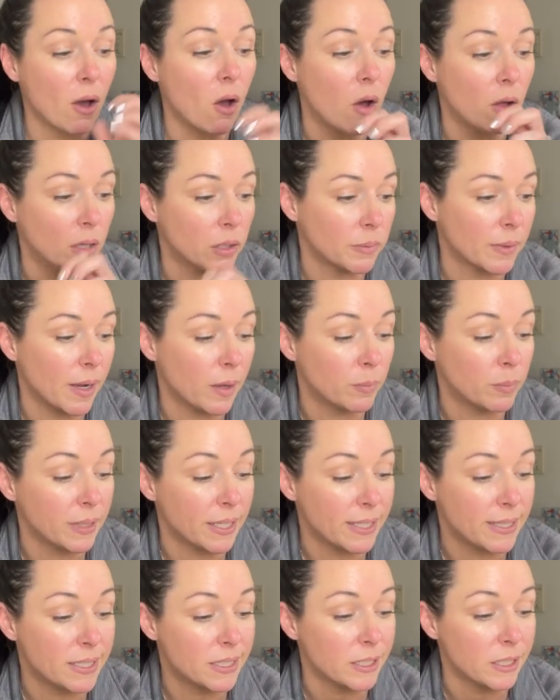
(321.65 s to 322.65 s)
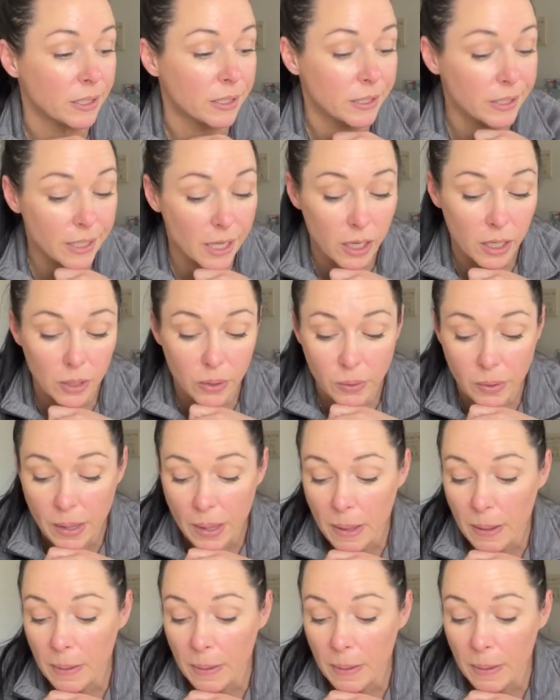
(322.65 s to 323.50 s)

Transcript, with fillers: all around place to go.